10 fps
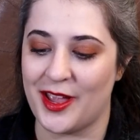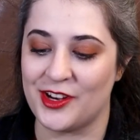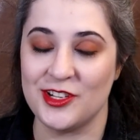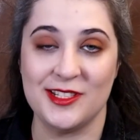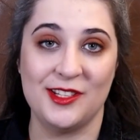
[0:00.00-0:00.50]

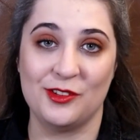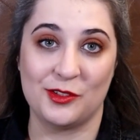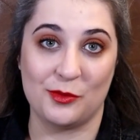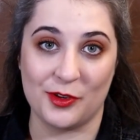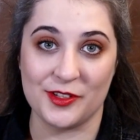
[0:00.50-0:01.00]
actually see
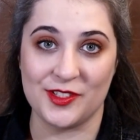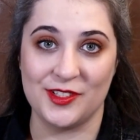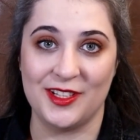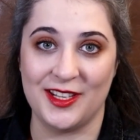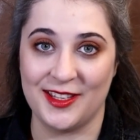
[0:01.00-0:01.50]
Dr.
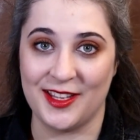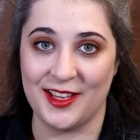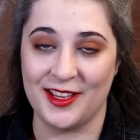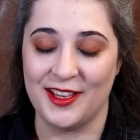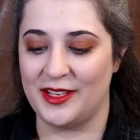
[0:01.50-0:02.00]
Watson in
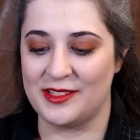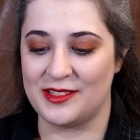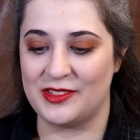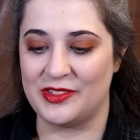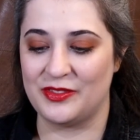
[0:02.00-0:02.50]
there.
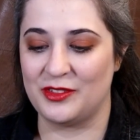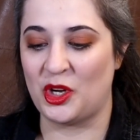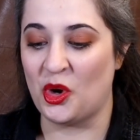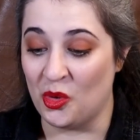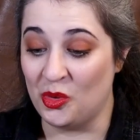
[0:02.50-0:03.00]
It's
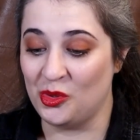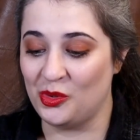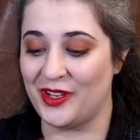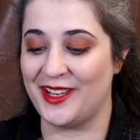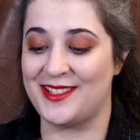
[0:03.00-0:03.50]

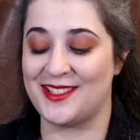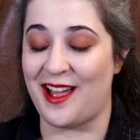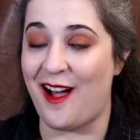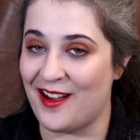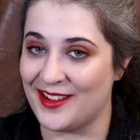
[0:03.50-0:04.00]
cool, it's
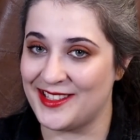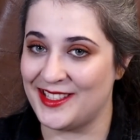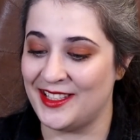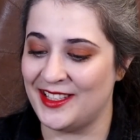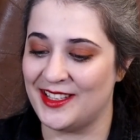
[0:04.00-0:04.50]

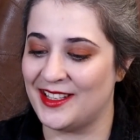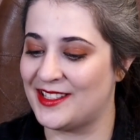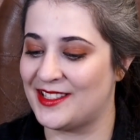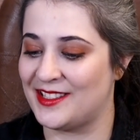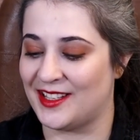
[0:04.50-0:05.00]
arty,
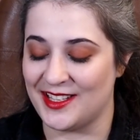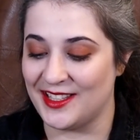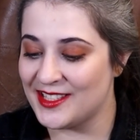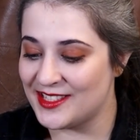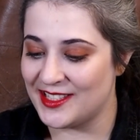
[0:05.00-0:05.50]
it's
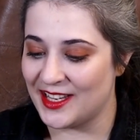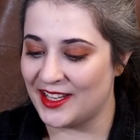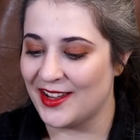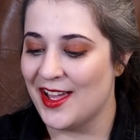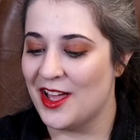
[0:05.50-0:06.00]

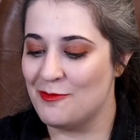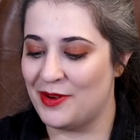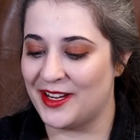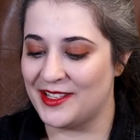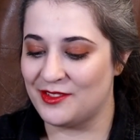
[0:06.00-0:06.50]
stylistic,
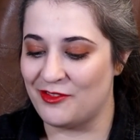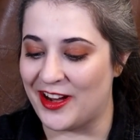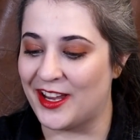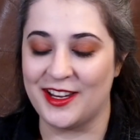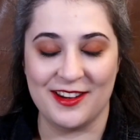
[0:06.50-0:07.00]
but it's
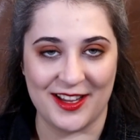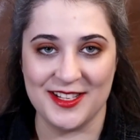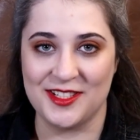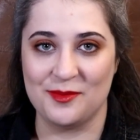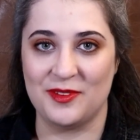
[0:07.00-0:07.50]

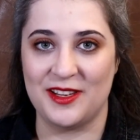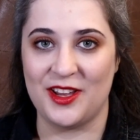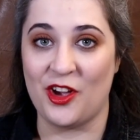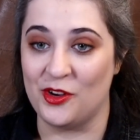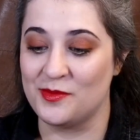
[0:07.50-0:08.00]
recognizably
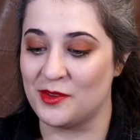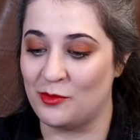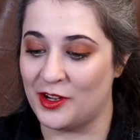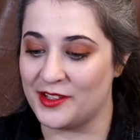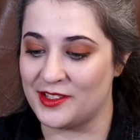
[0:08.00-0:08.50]
Holmes and
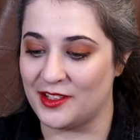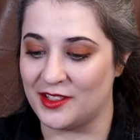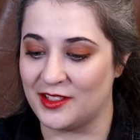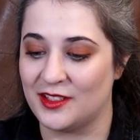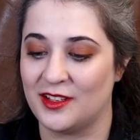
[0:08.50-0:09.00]

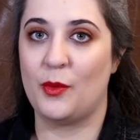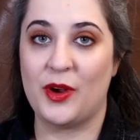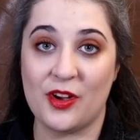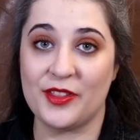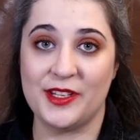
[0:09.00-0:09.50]
Watson. We
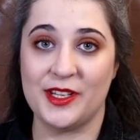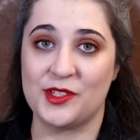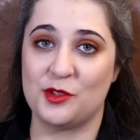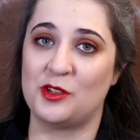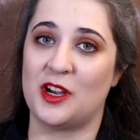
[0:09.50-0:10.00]
got the deer
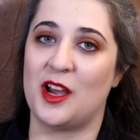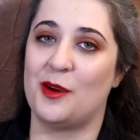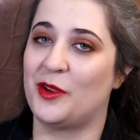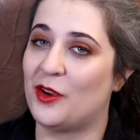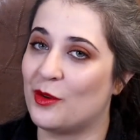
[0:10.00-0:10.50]
stalker,
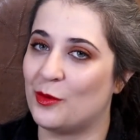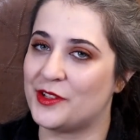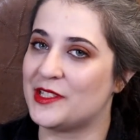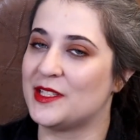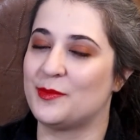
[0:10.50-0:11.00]
we got
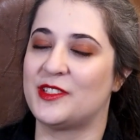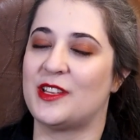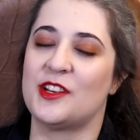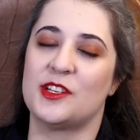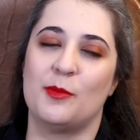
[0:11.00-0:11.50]
Watson's
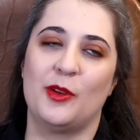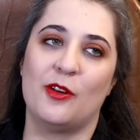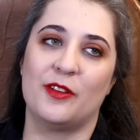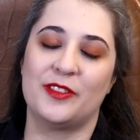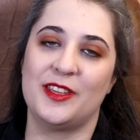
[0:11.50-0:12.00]
moustache, and we
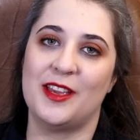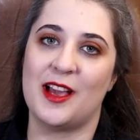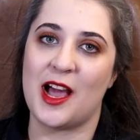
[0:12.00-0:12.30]
got the